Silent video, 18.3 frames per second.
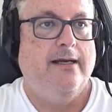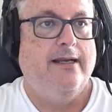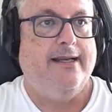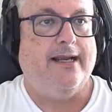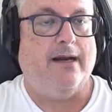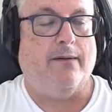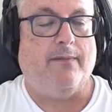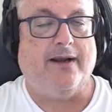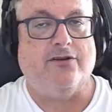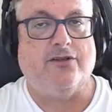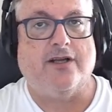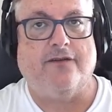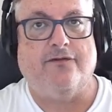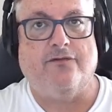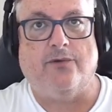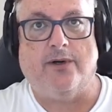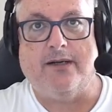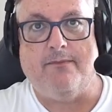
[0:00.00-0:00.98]
Now,
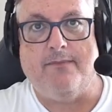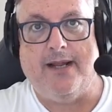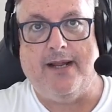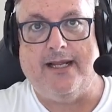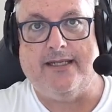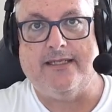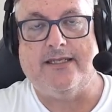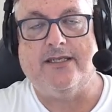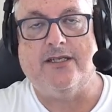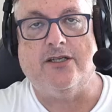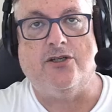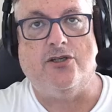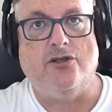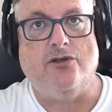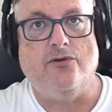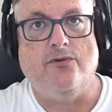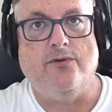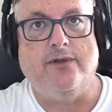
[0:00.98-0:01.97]
Microsoft recommends
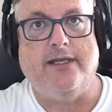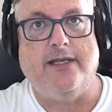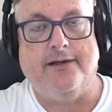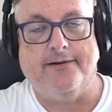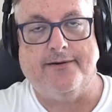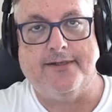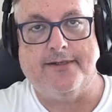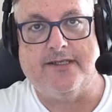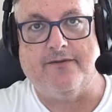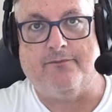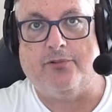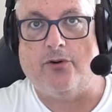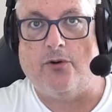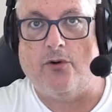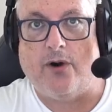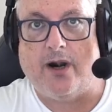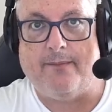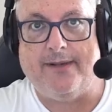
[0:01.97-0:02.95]
two years of
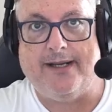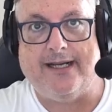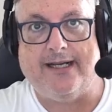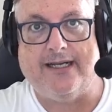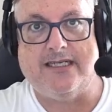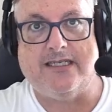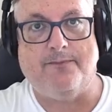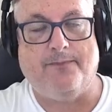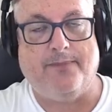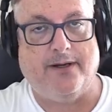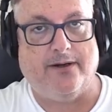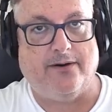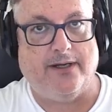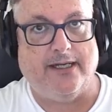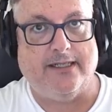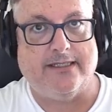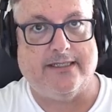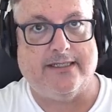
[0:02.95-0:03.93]
programming
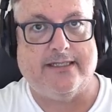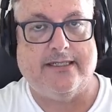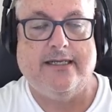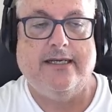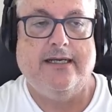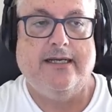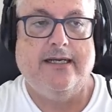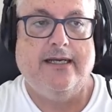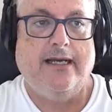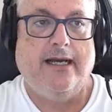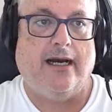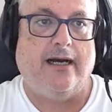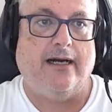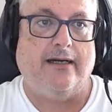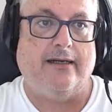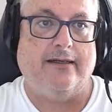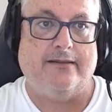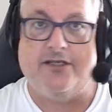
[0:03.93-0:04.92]
experience
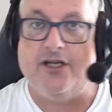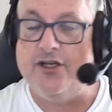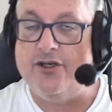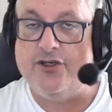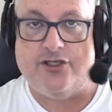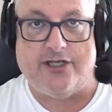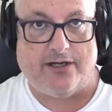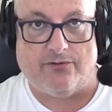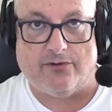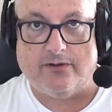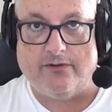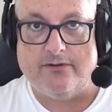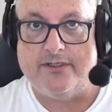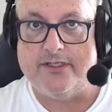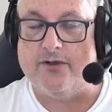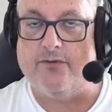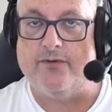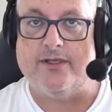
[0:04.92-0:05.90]
uh, in general.
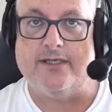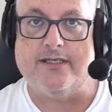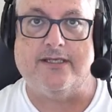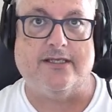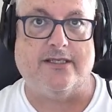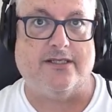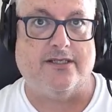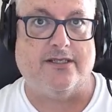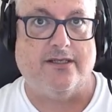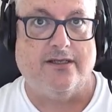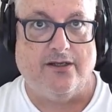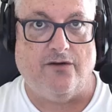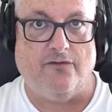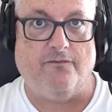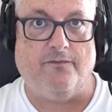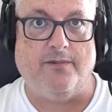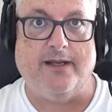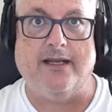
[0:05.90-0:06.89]
So this is
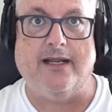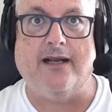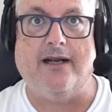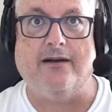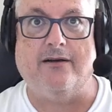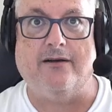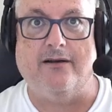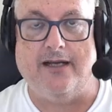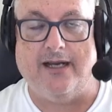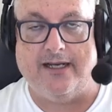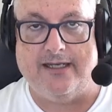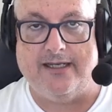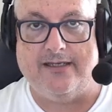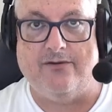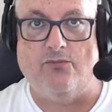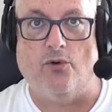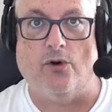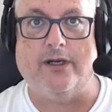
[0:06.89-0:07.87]
you've been uh,
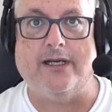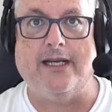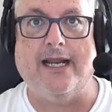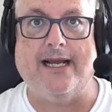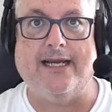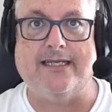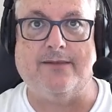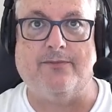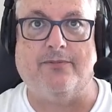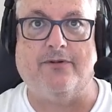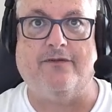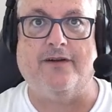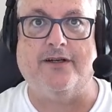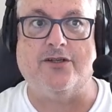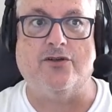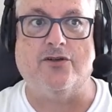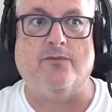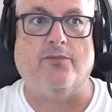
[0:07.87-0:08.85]
working as a
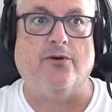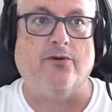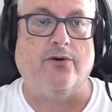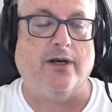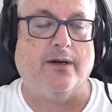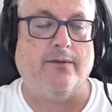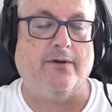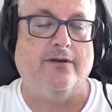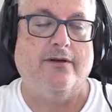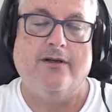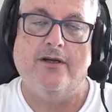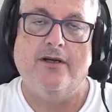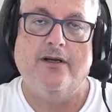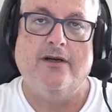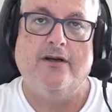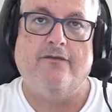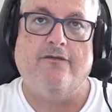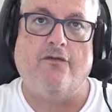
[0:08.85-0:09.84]
professional programmer
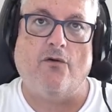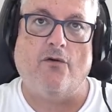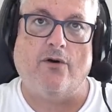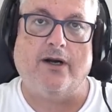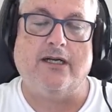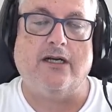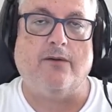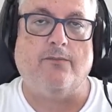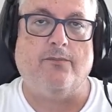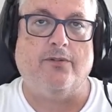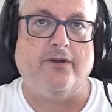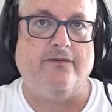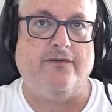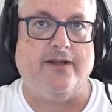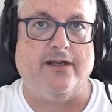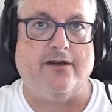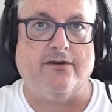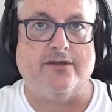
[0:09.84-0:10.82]
for a couple
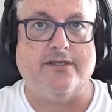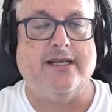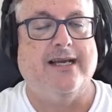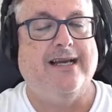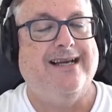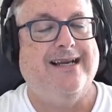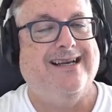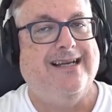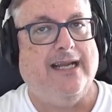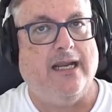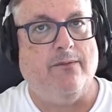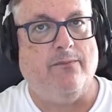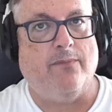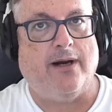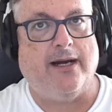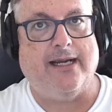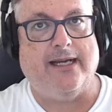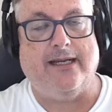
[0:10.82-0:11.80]
of years. In
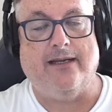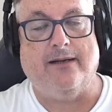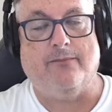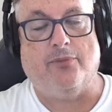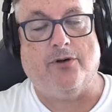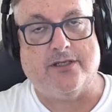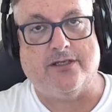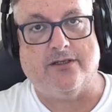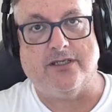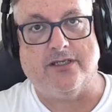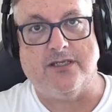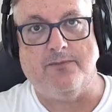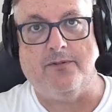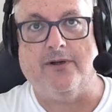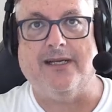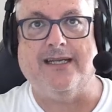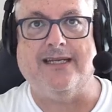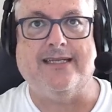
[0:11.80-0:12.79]
my personal
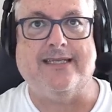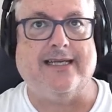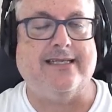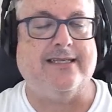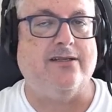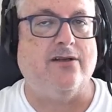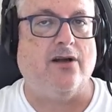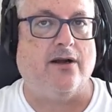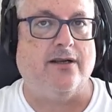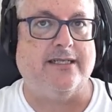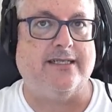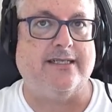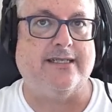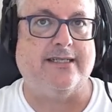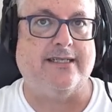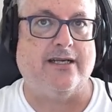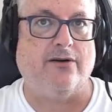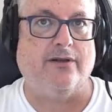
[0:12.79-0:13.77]
experience, that's not
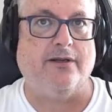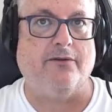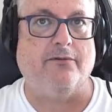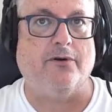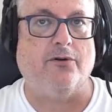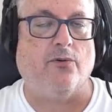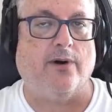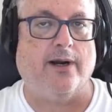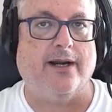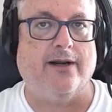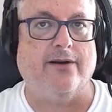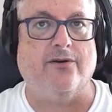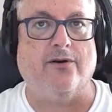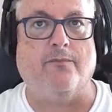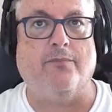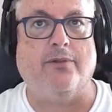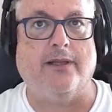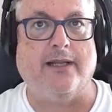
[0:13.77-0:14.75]
necessarily required. There are
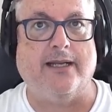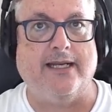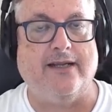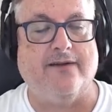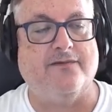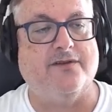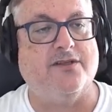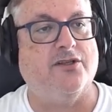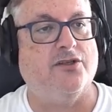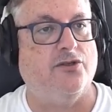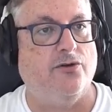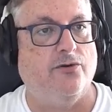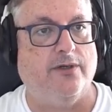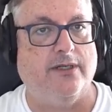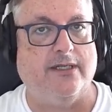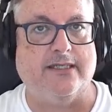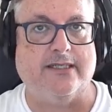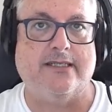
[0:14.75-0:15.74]
plenty of
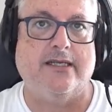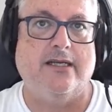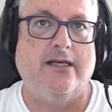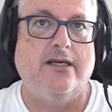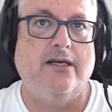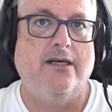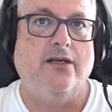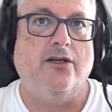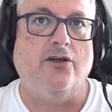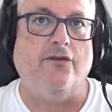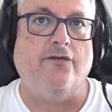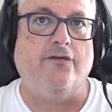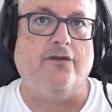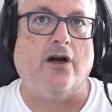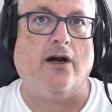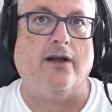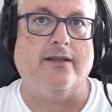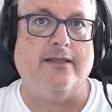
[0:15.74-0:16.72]
students who've
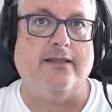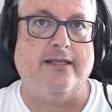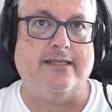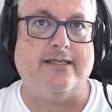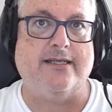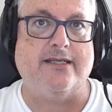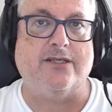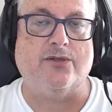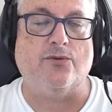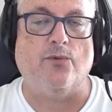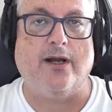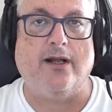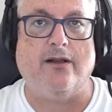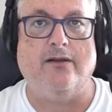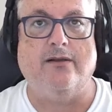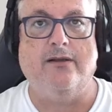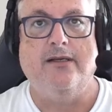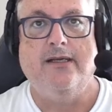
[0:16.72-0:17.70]
gotten this as
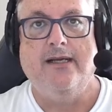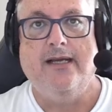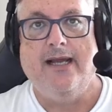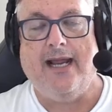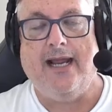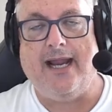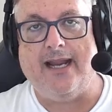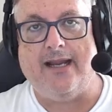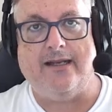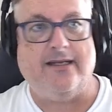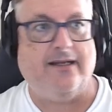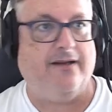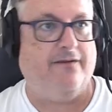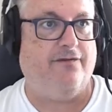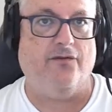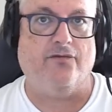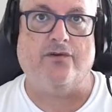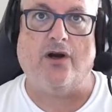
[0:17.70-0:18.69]
well. And
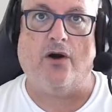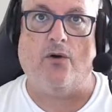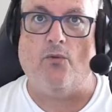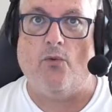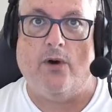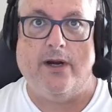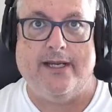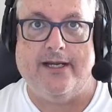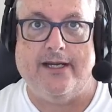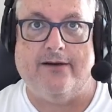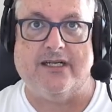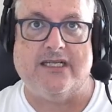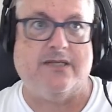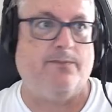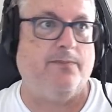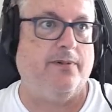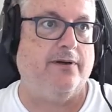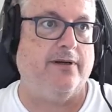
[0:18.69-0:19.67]
if you've got one year
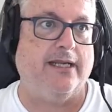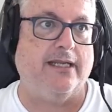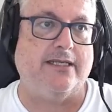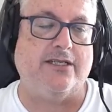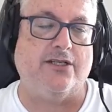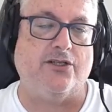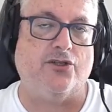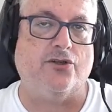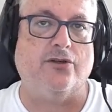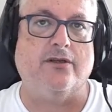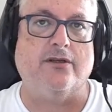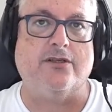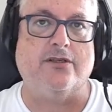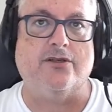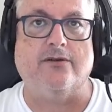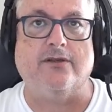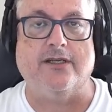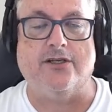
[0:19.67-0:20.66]
experience, it should,
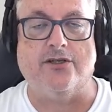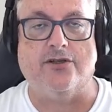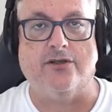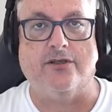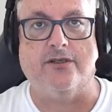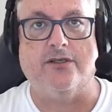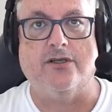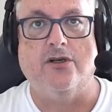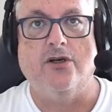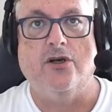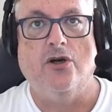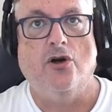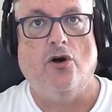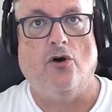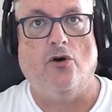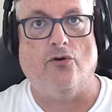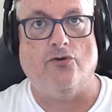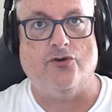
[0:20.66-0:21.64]
certainly shouldn't
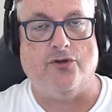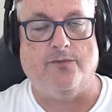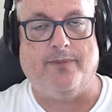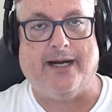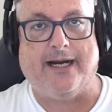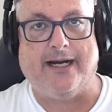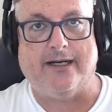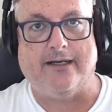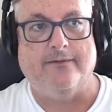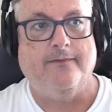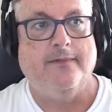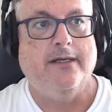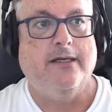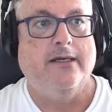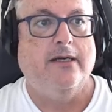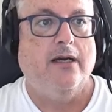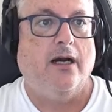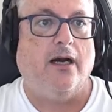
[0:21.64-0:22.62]
hold you back.
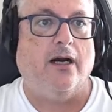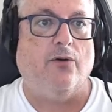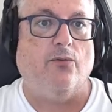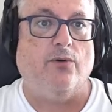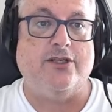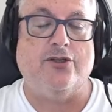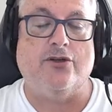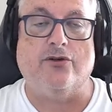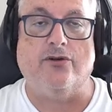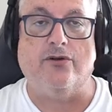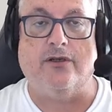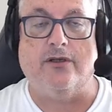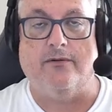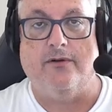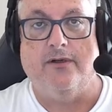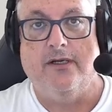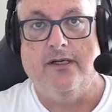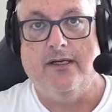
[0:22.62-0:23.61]
Uh, what you're going
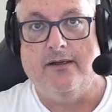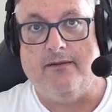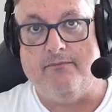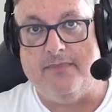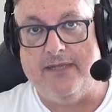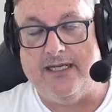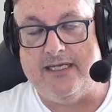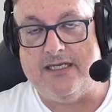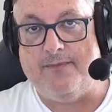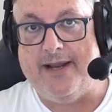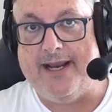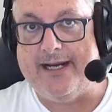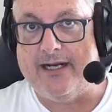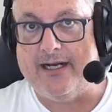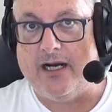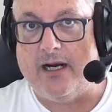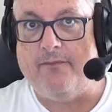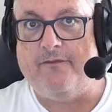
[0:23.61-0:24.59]
to need to make
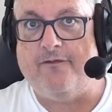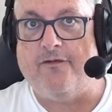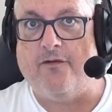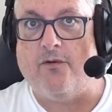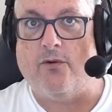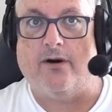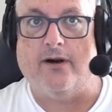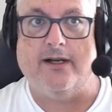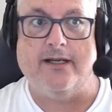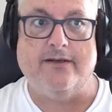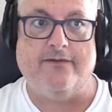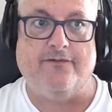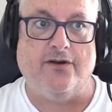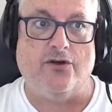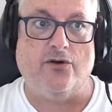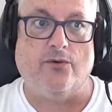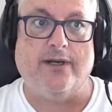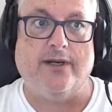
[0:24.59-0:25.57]
up for if you
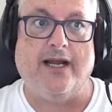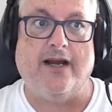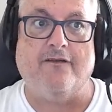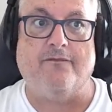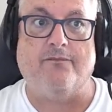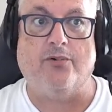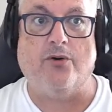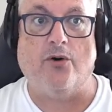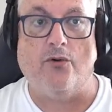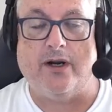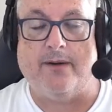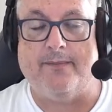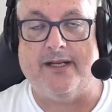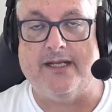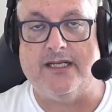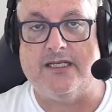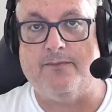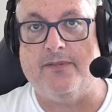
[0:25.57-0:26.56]
don't have programming
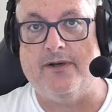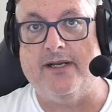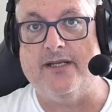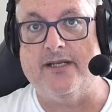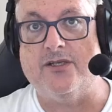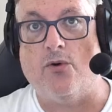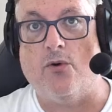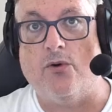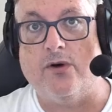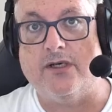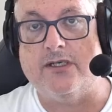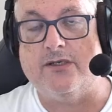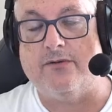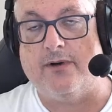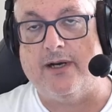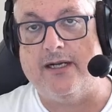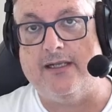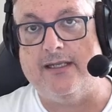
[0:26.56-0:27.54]
experience or
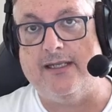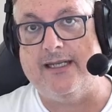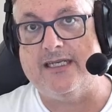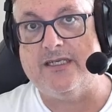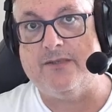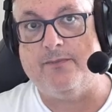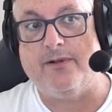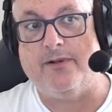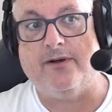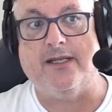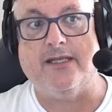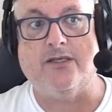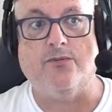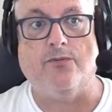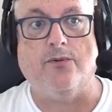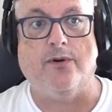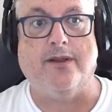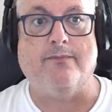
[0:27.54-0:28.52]
directly
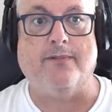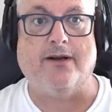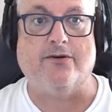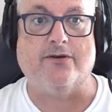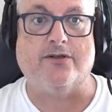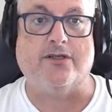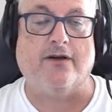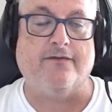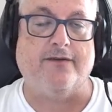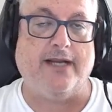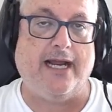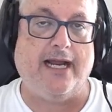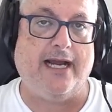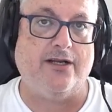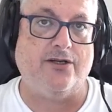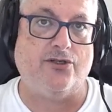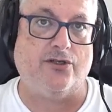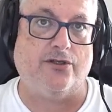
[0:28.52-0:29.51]
experience with Microsoft
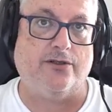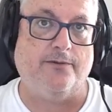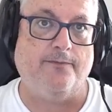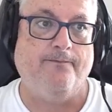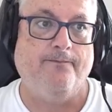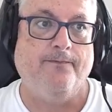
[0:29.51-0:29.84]
Azure